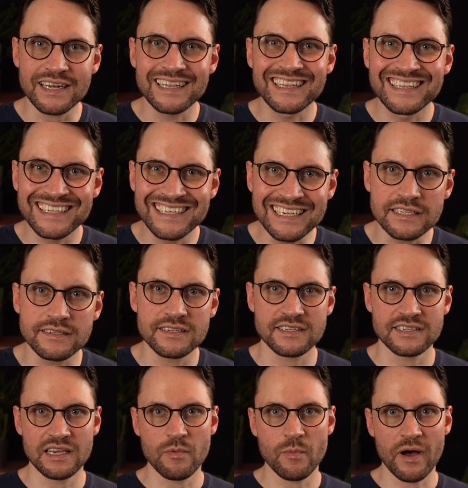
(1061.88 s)
at least the
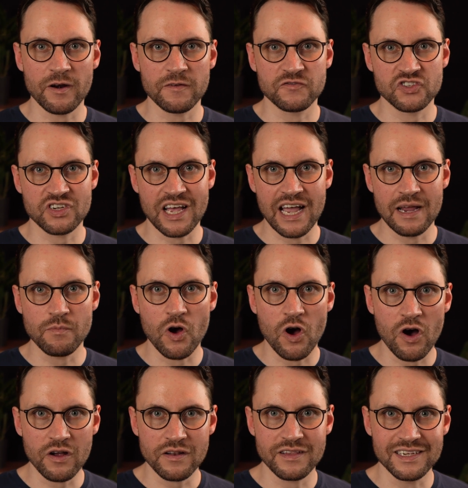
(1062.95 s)
same amount of time
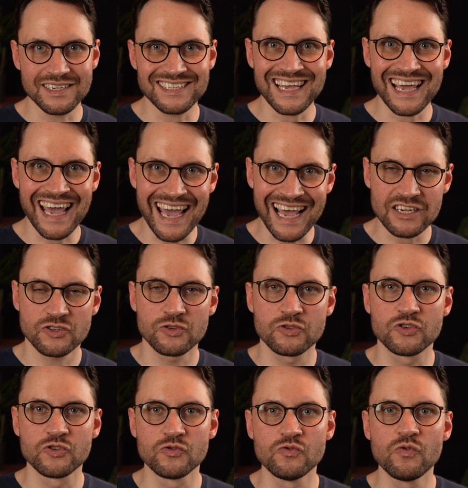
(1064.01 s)
on this as you
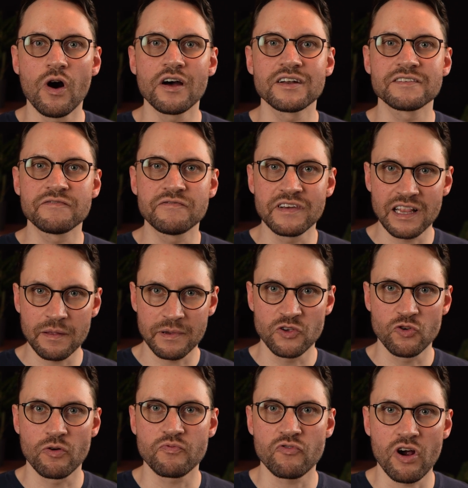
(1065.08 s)
do on developing
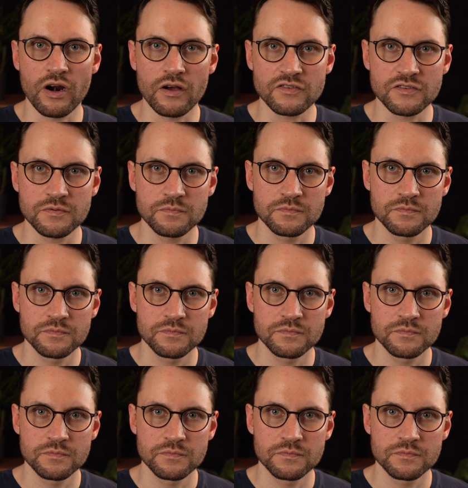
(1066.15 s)
your product.